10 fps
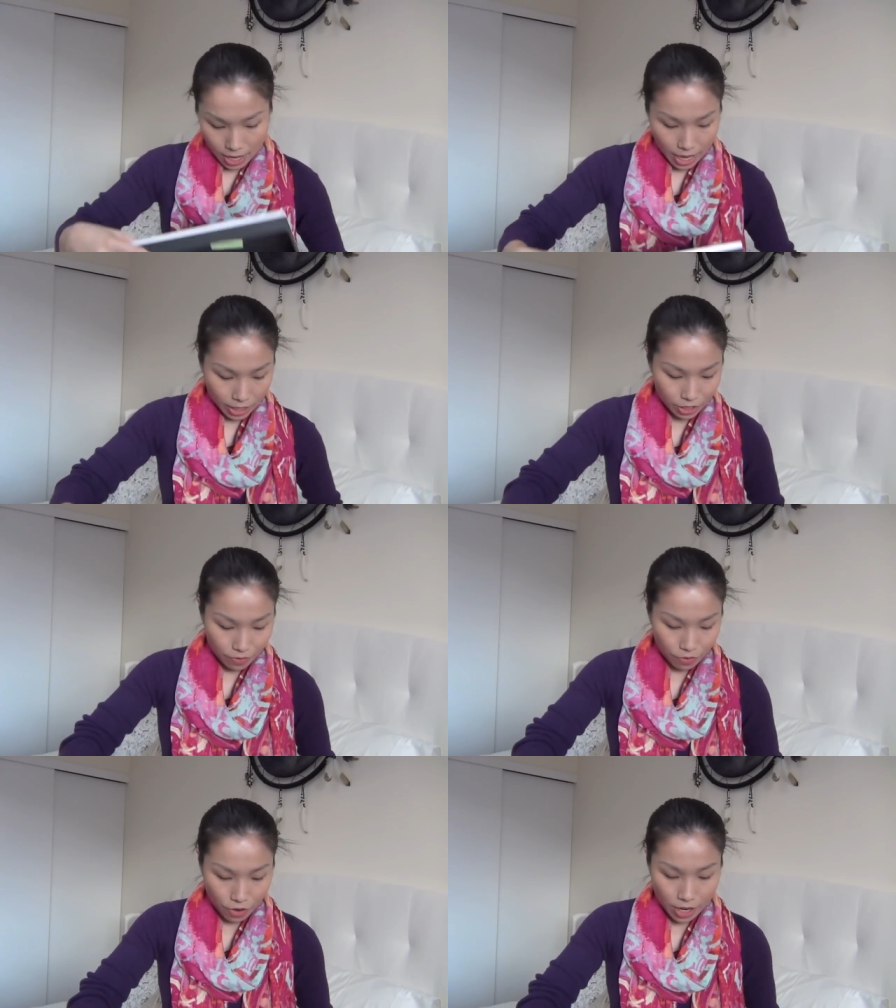in a
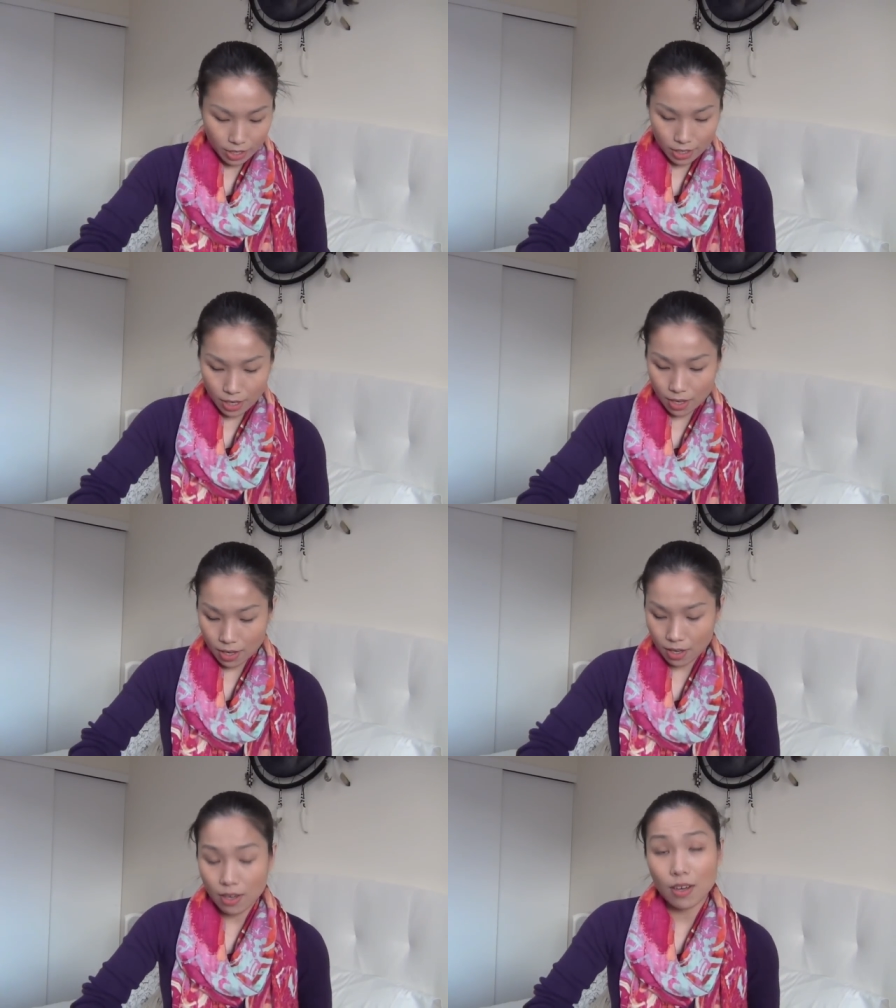different
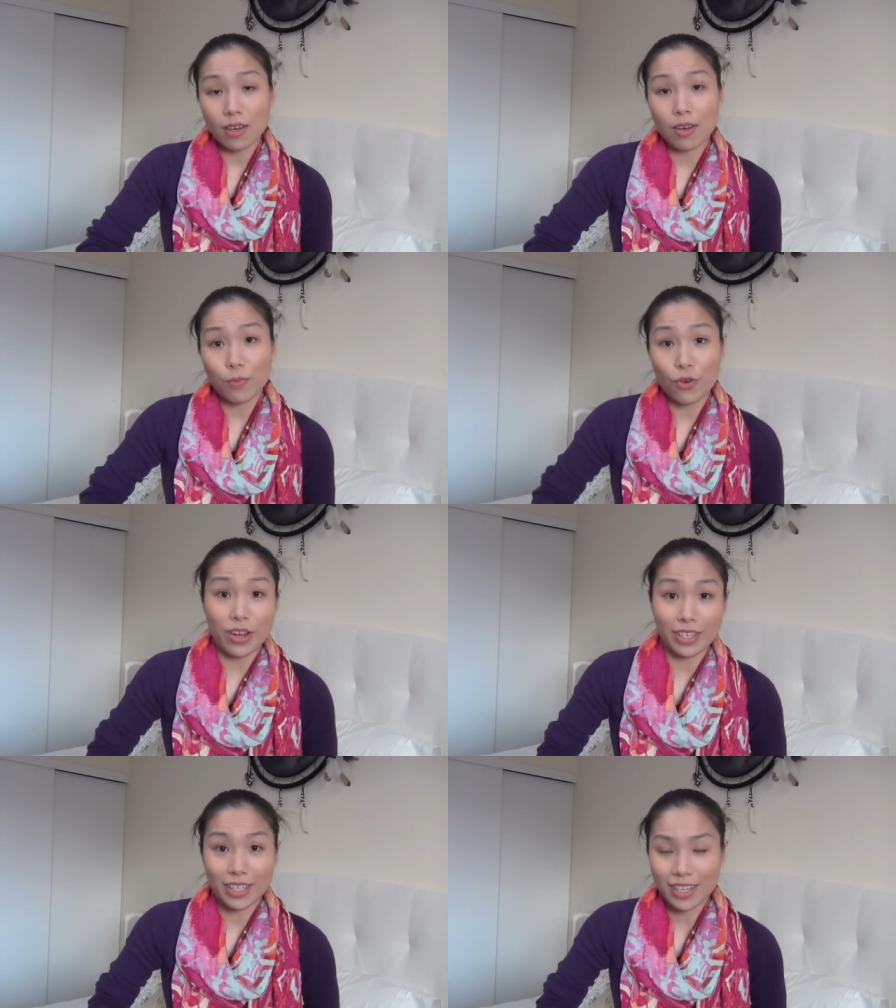
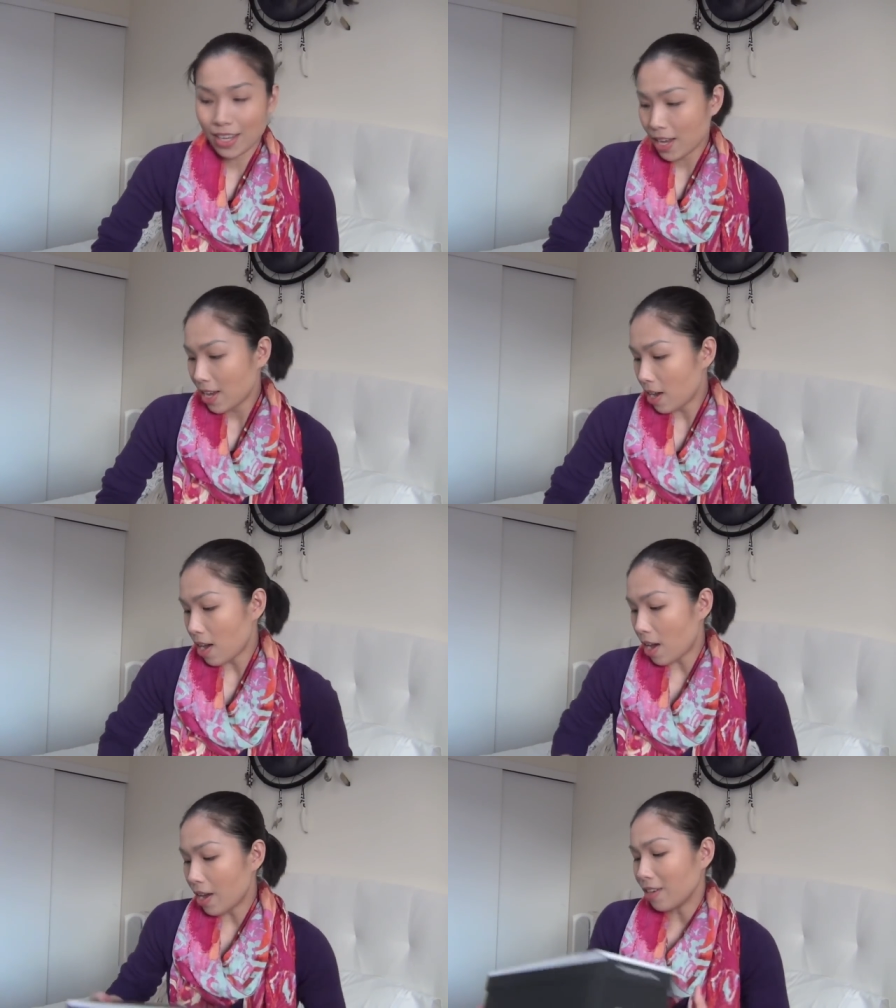print
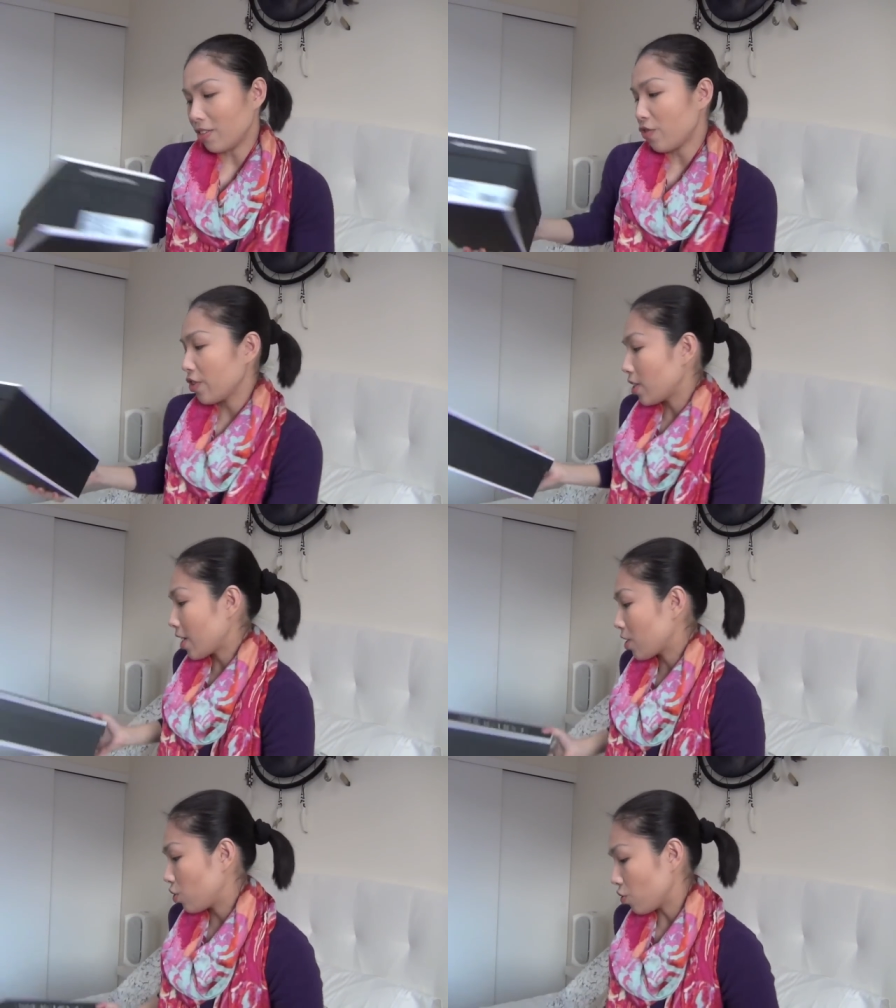and different
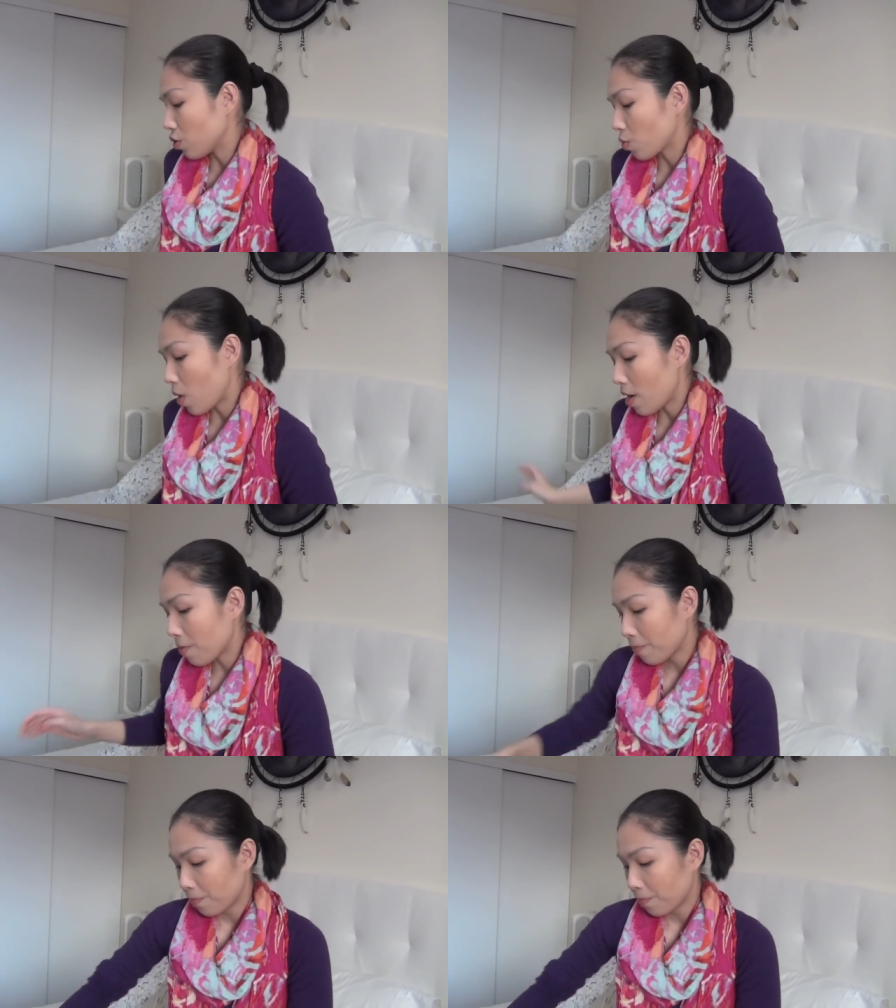texture as well.